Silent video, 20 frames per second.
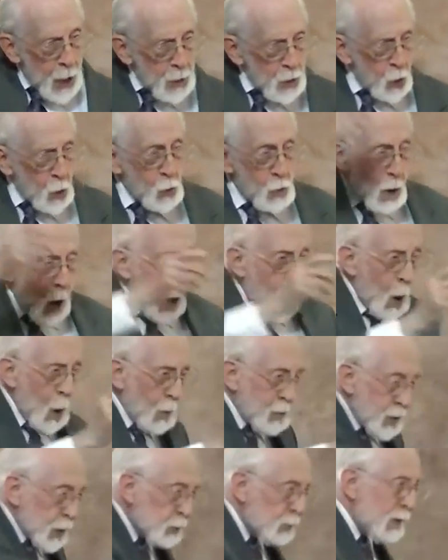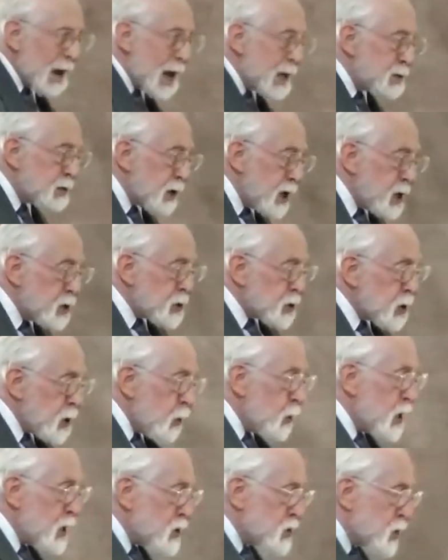You know, the great
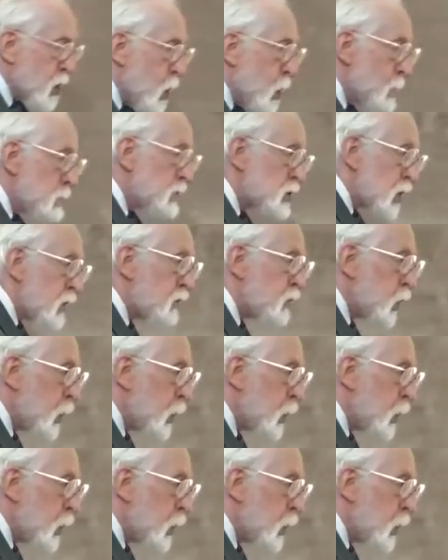issue in terms of